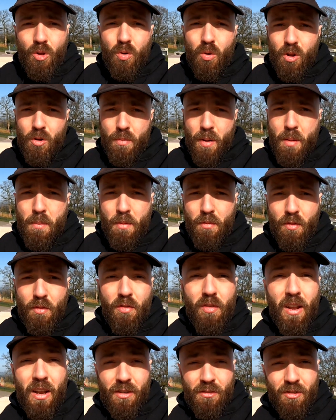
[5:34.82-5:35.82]
quarter pipe if you're
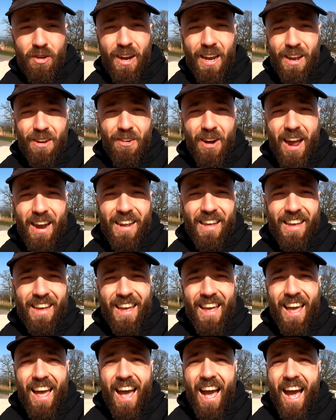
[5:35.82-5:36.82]
feeling really ready,
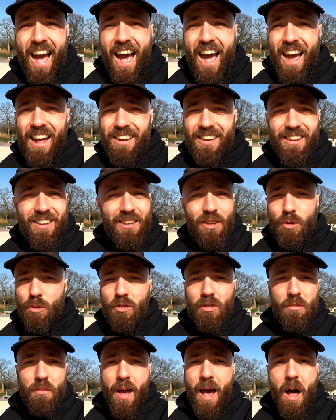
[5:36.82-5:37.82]
and
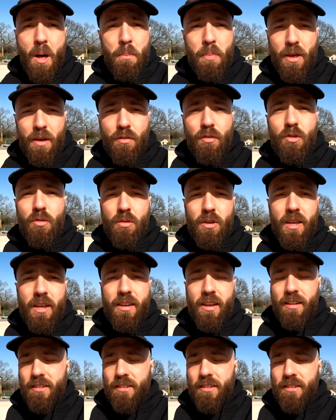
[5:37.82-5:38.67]
use some help if you need